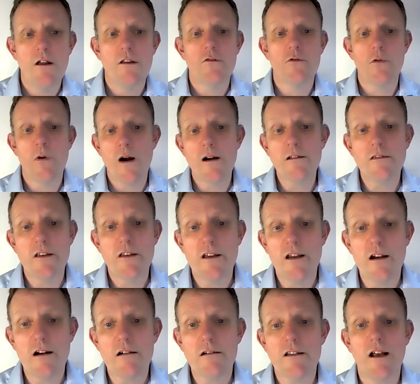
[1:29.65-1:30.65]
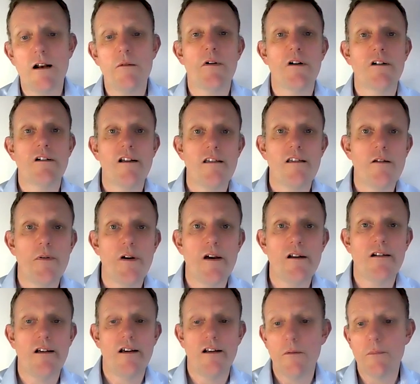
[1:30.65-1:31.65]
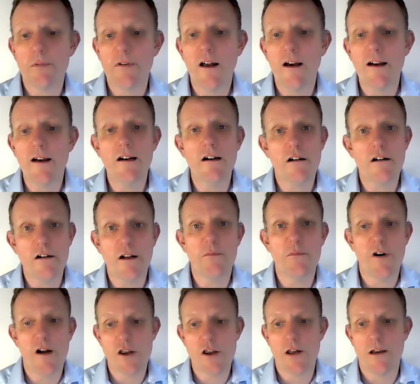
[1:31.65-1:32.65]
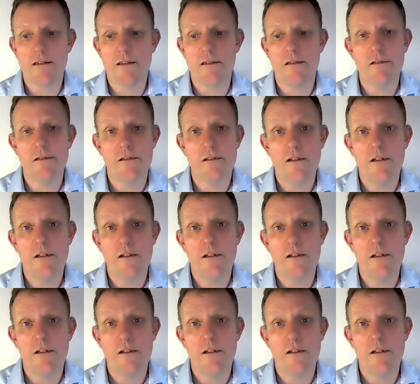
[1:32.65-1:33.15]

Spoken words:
Throughout the year, they'll participate in applied learning projects,